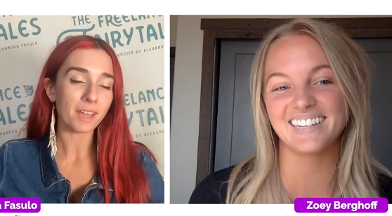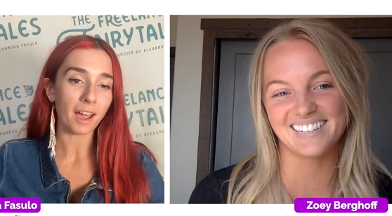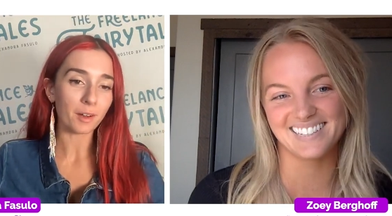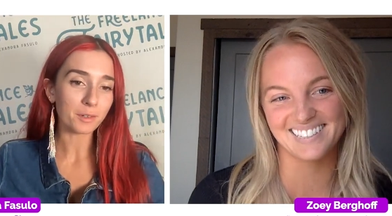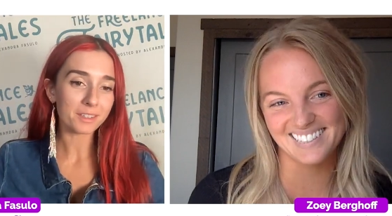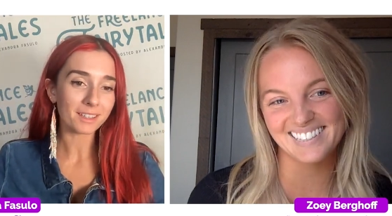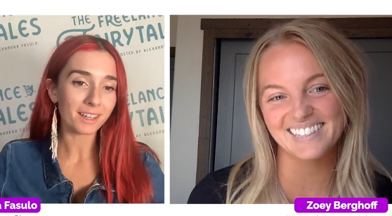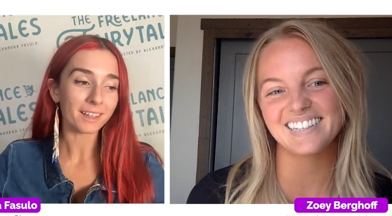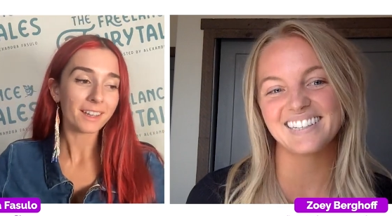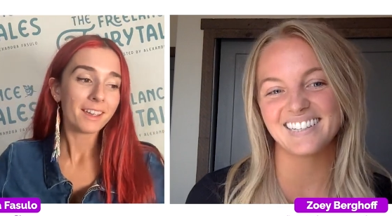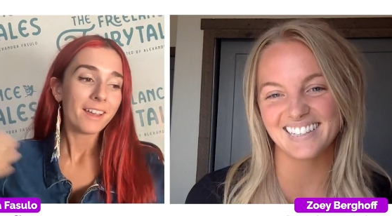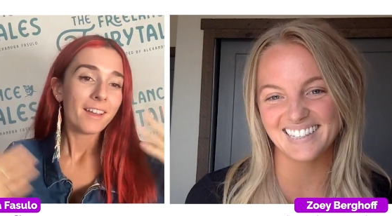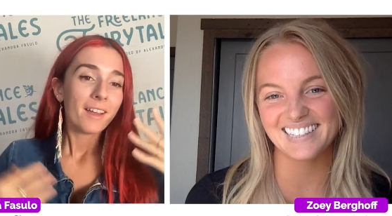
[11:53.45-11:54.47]
Speaker 1: house,
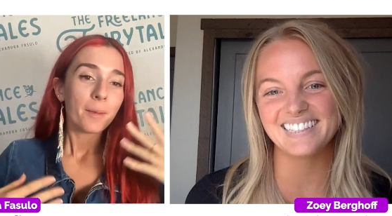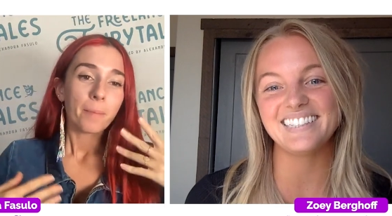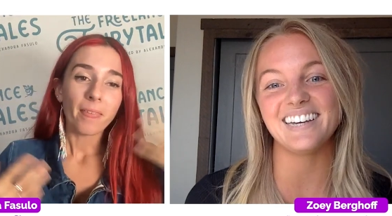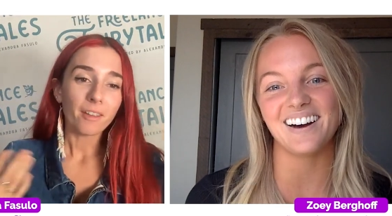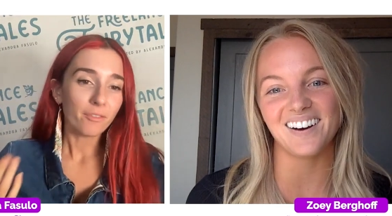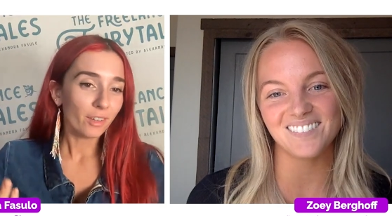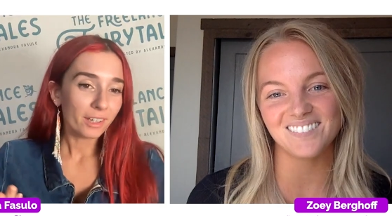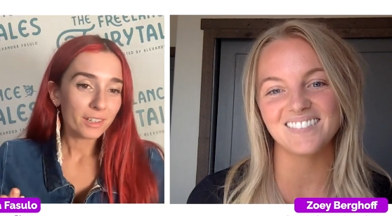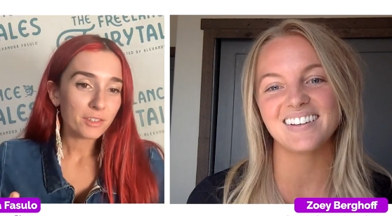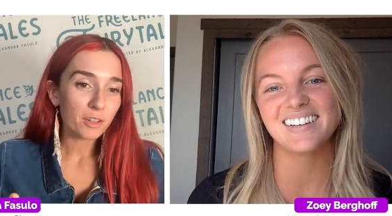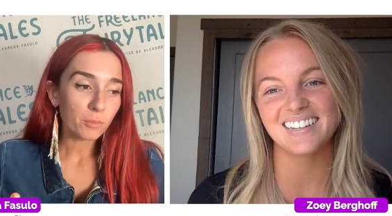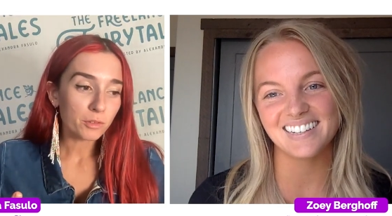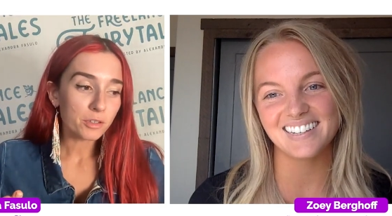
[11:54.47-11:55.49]
like, Yep. I feel like
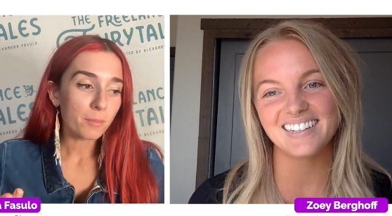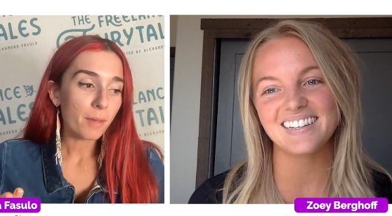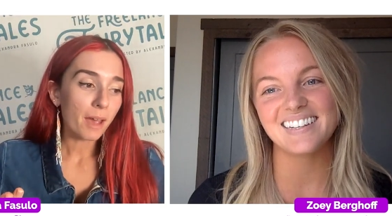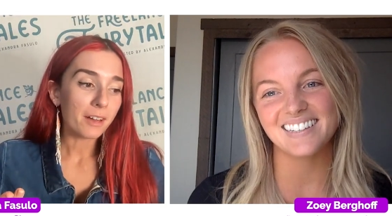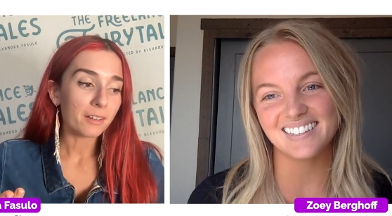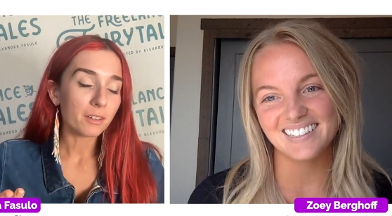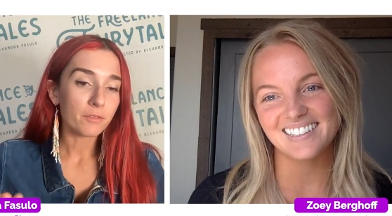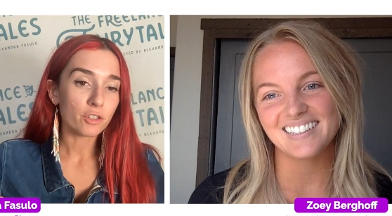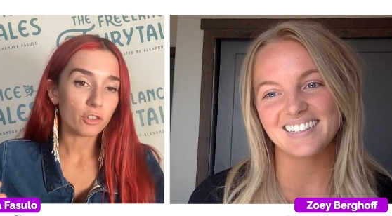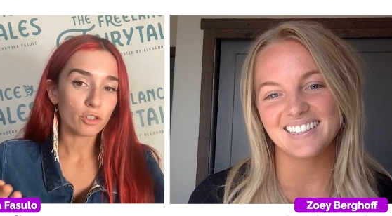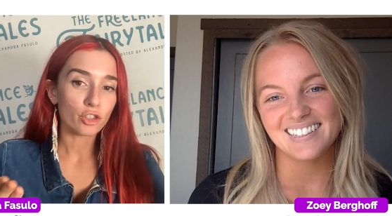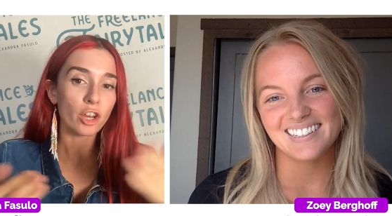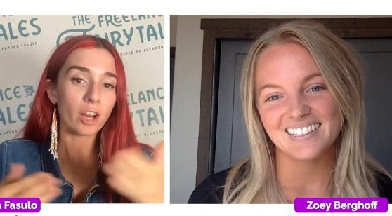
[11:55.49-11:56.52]
it's almost a matter of
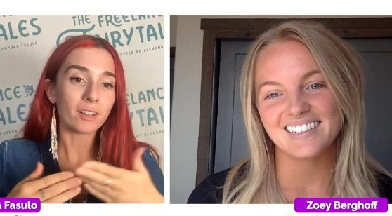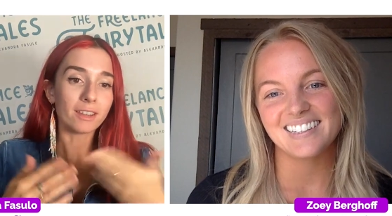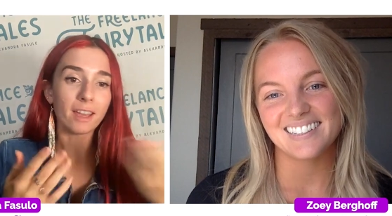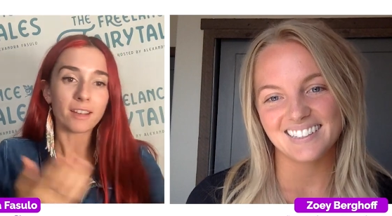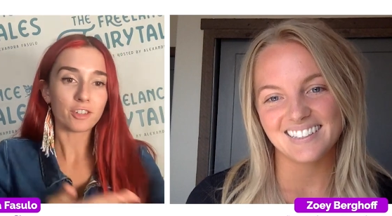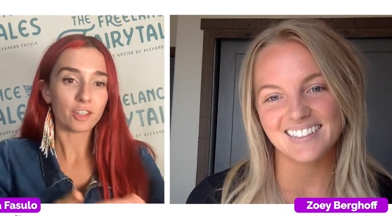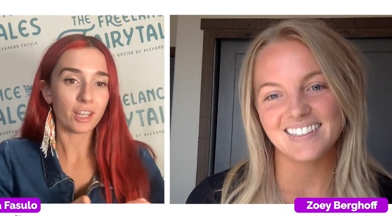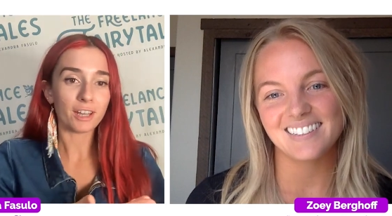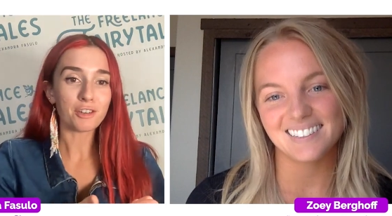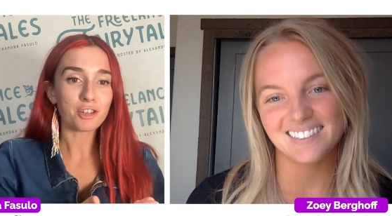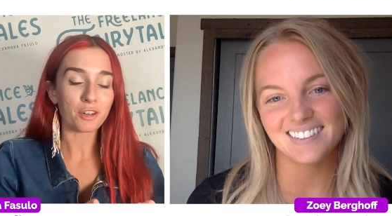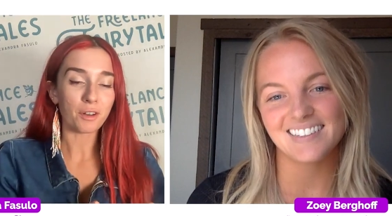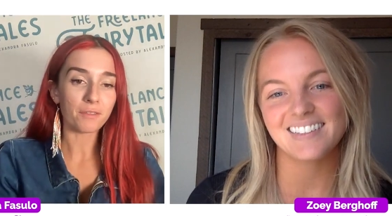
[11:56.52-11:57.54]
just sharing the
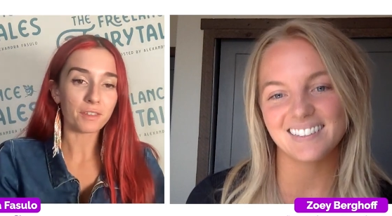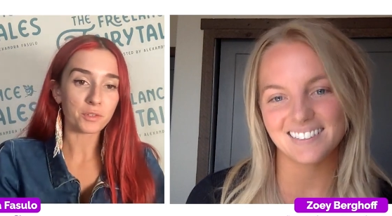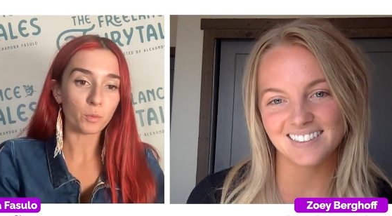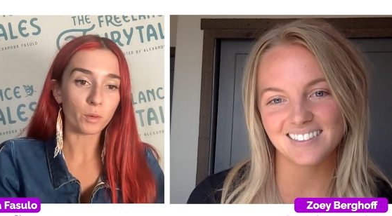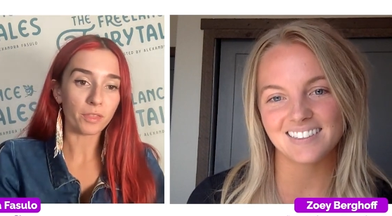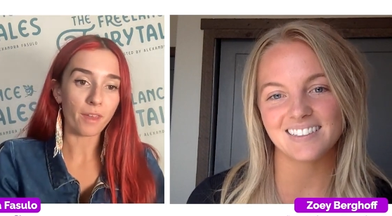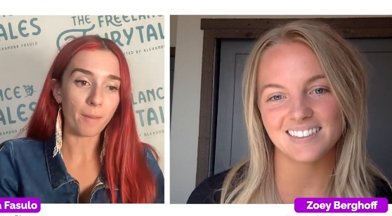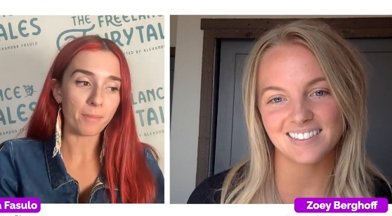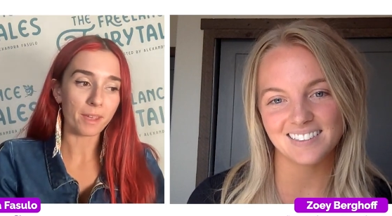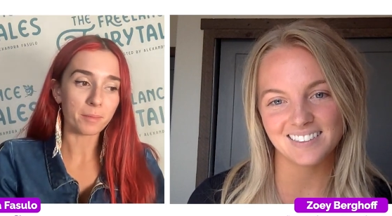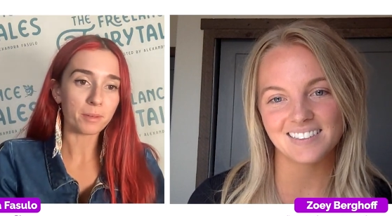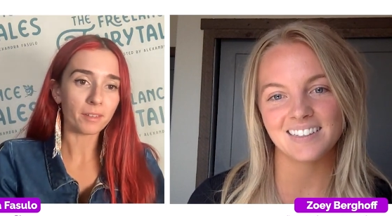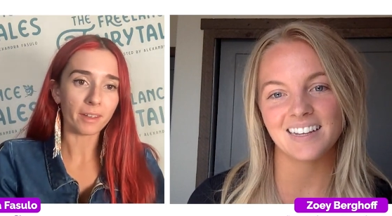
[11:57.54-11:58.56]
education of this with them.
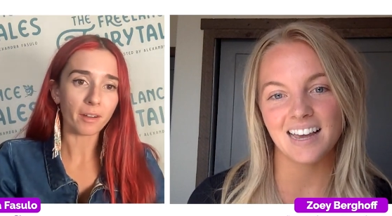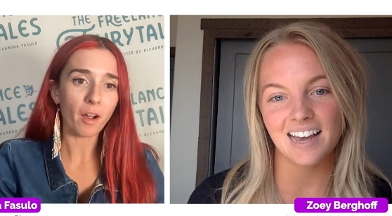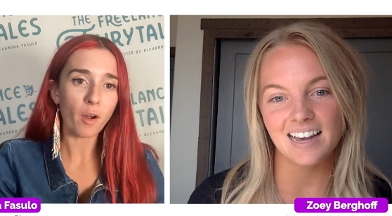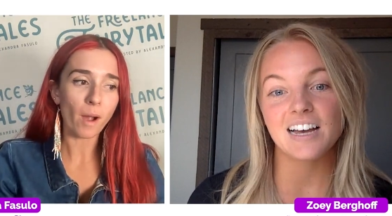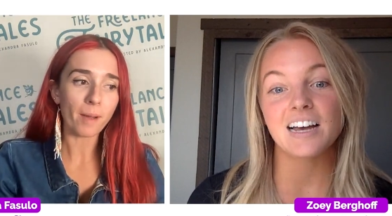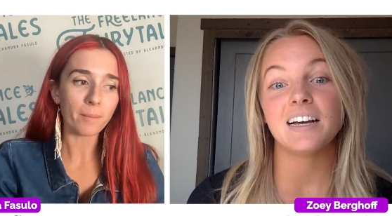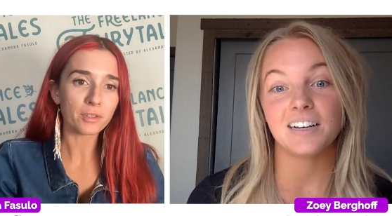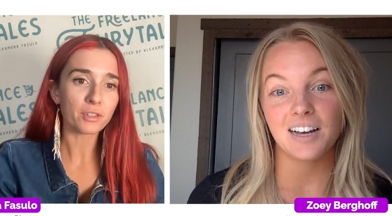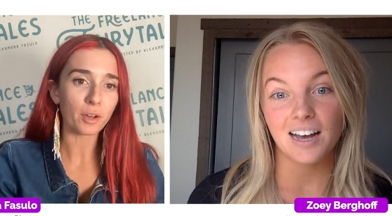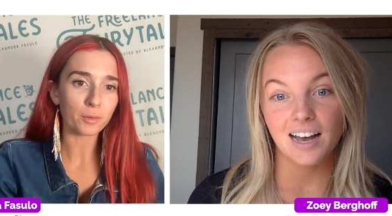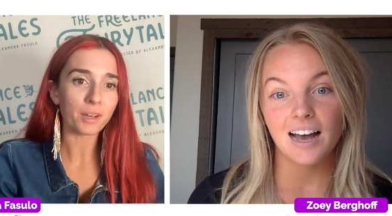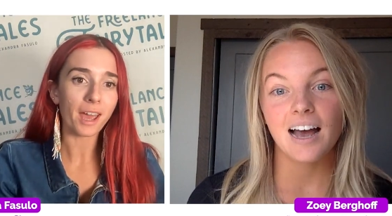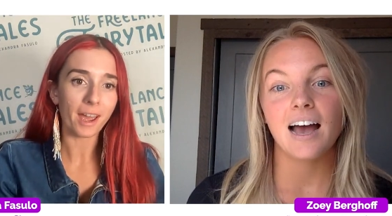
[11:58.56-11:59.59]
They'd be like, "Oh, I'm
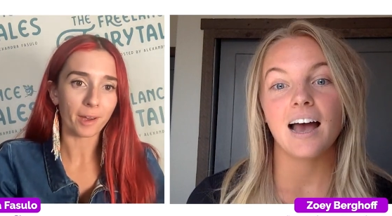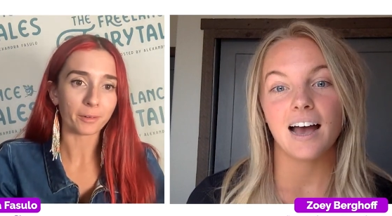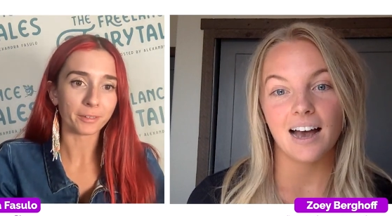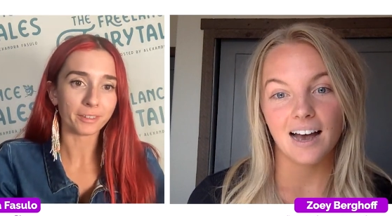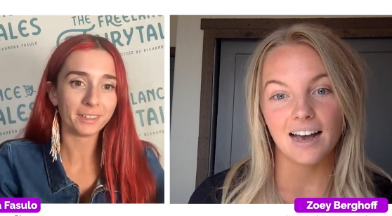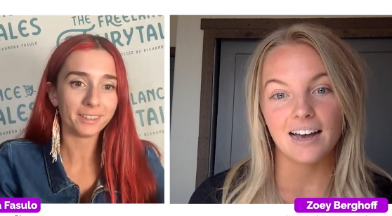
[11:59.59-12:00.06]
so down."